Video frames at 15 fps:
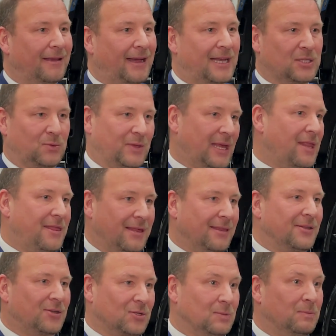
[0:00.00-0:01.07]
as with anything
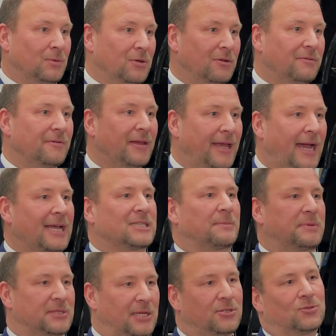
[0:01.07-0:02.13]
that doesn't move, it has a
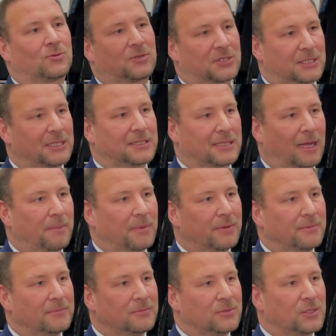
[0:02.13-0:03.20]
potential to seize up.
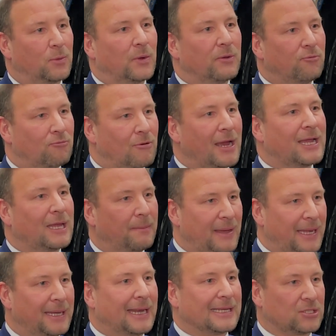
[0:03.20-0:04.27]
So we'd
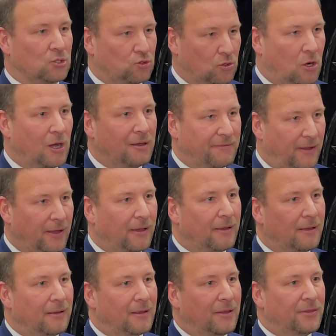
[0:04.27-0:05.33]
recommend as a driver
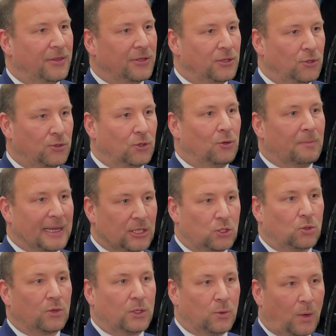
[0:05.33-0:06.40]
that you do make
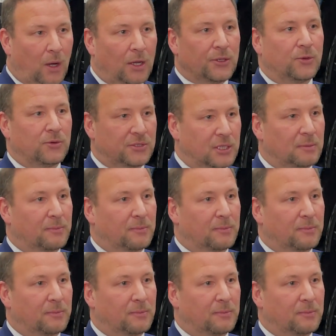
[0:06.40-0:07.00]
sure you are using the